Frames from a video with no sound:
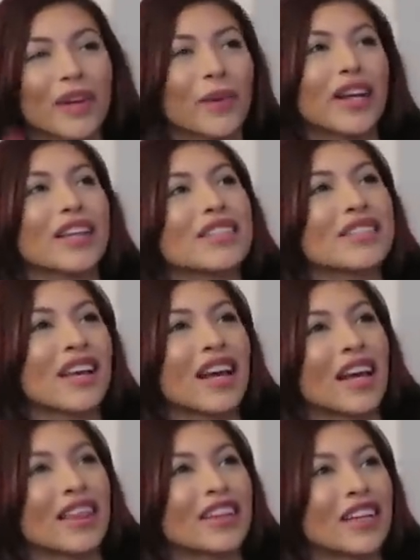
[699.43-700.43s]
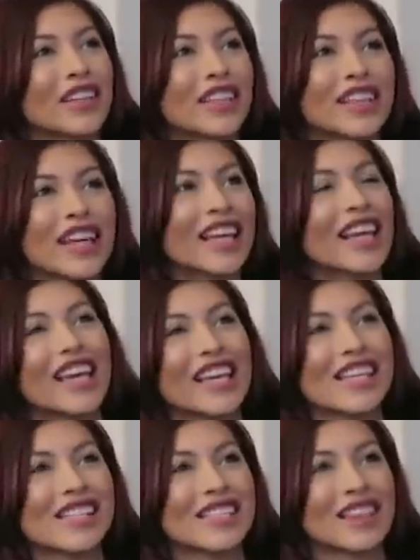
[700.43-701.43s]
Anyways, the, the thing
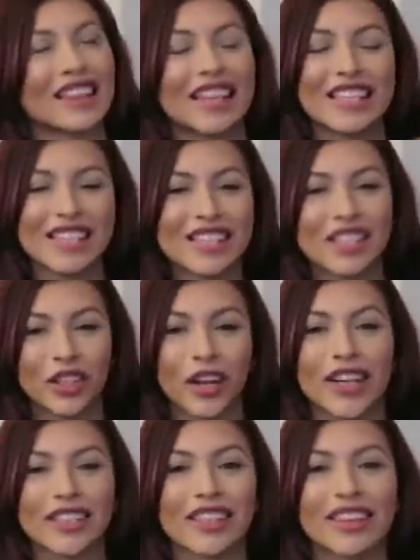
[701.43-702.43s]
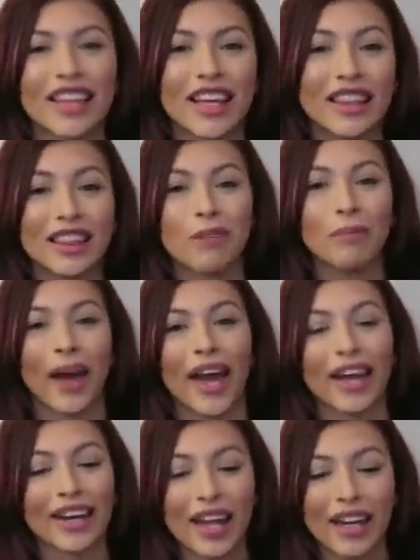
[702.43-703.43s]
is, this is the crazy thing. The
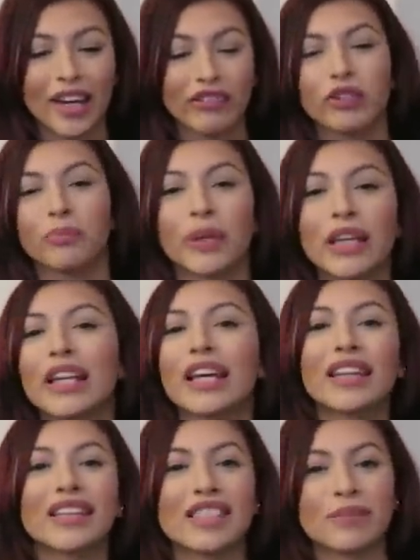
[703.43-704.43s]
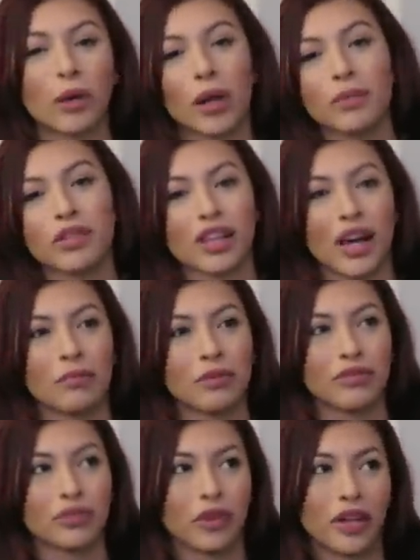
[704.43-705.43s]
man had never been in this barbershop
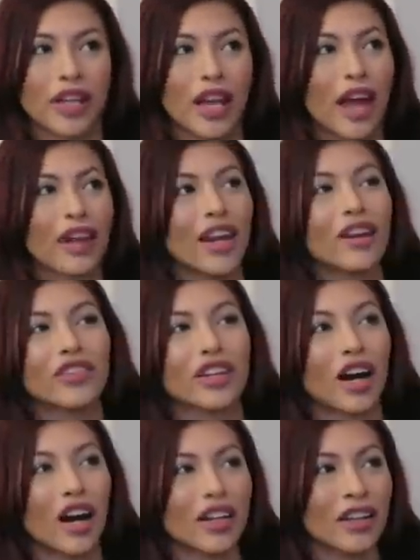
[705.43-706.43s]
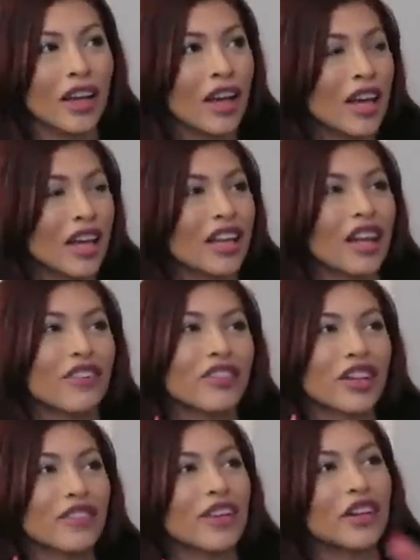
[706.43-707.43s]
before. He had never gone, he
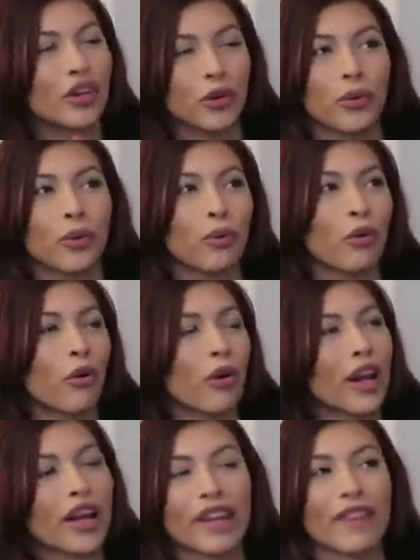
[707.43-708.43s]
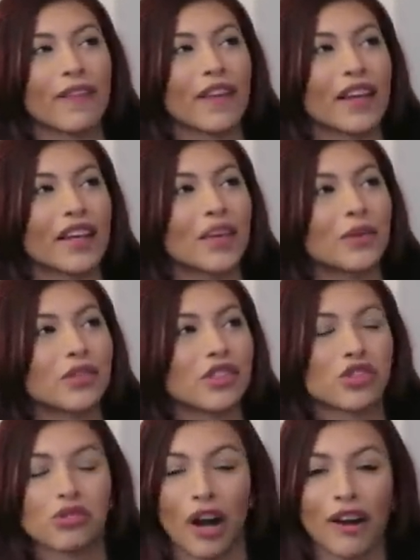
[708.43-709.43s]
never even knew or anything. He was
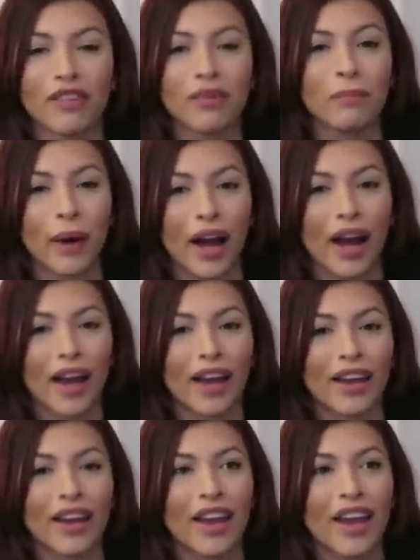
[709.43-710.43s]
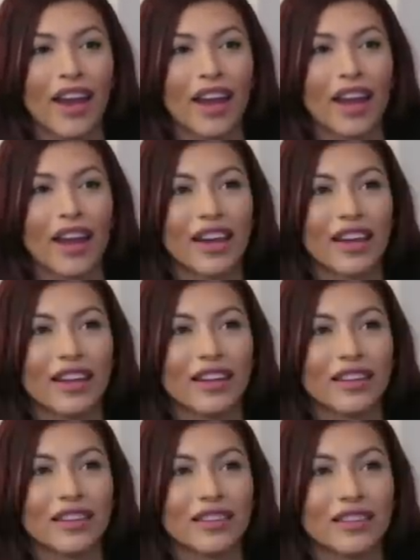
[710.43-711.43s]
just driving by
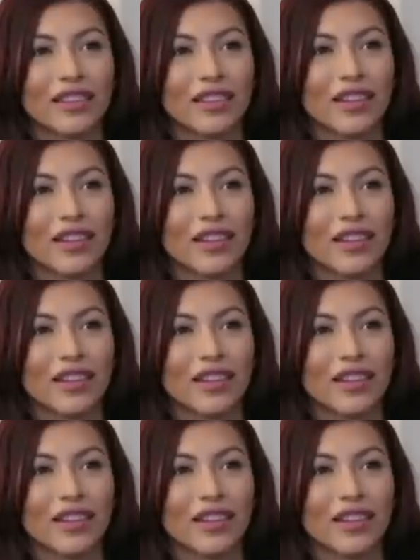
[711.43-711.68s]
and